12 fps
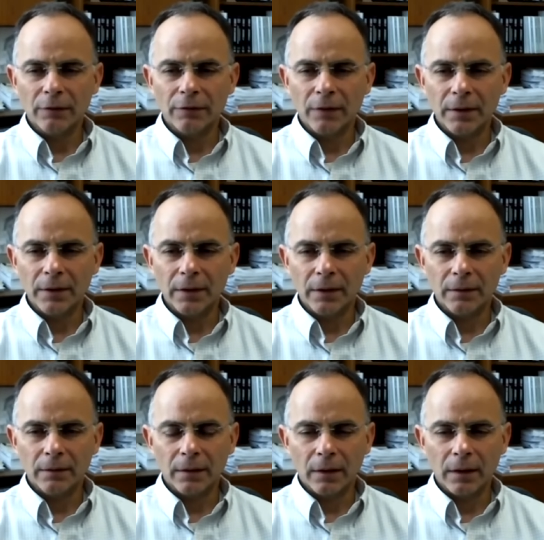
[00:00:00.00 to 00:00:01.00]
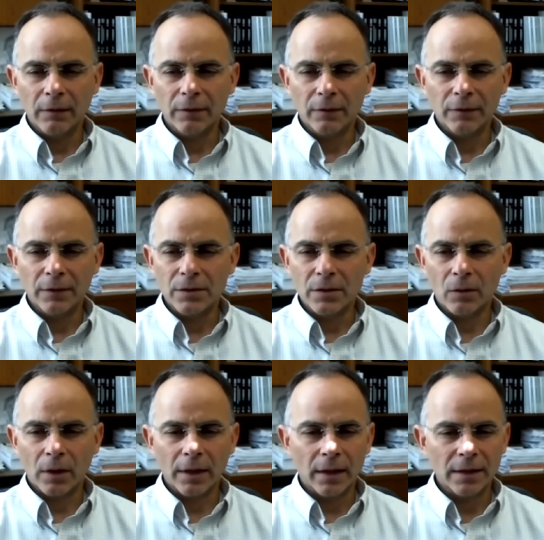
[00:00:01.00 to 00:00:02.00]
funding, even if it's a
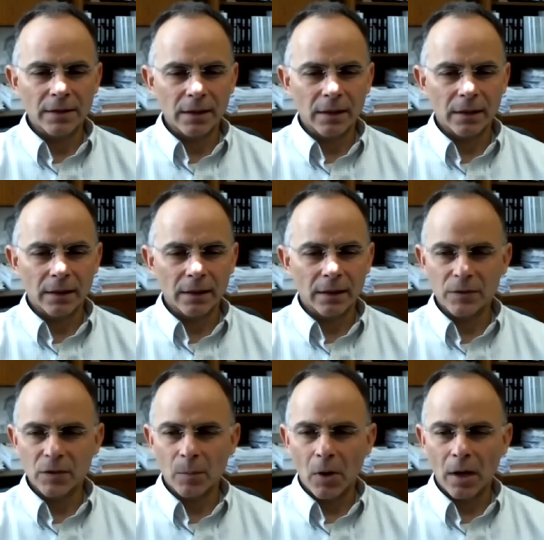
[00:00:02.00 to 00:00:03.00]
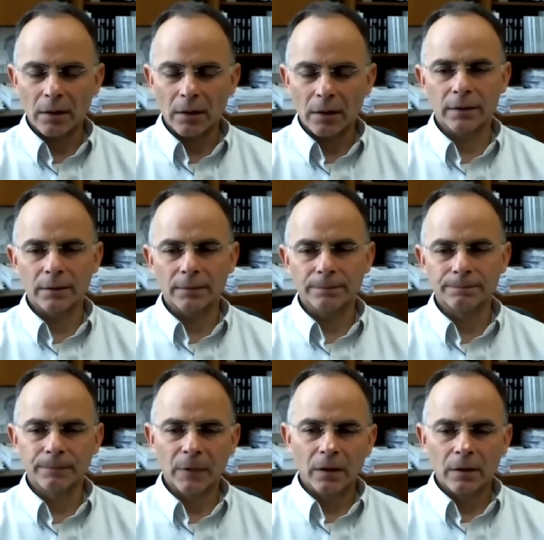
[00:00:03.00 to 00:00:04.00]
great idea and it's a model, and
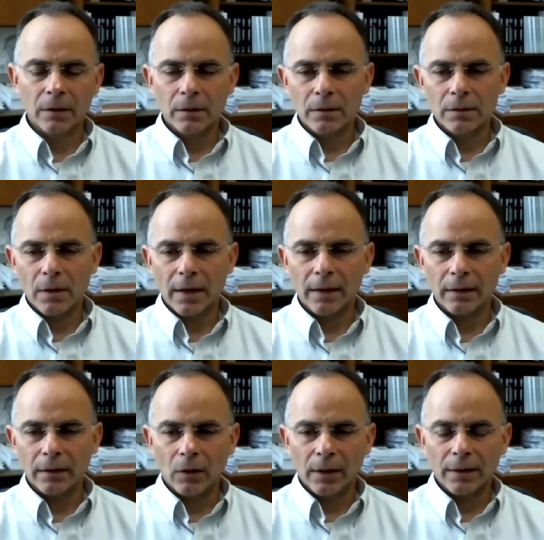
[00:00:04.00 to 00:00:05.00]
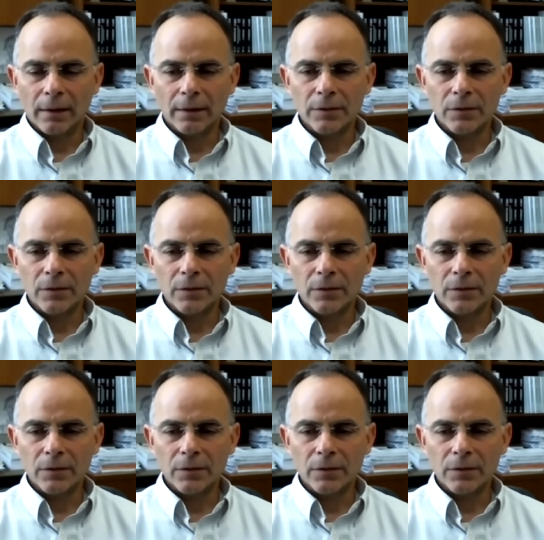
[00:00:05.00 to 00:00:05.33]
so I you know I, I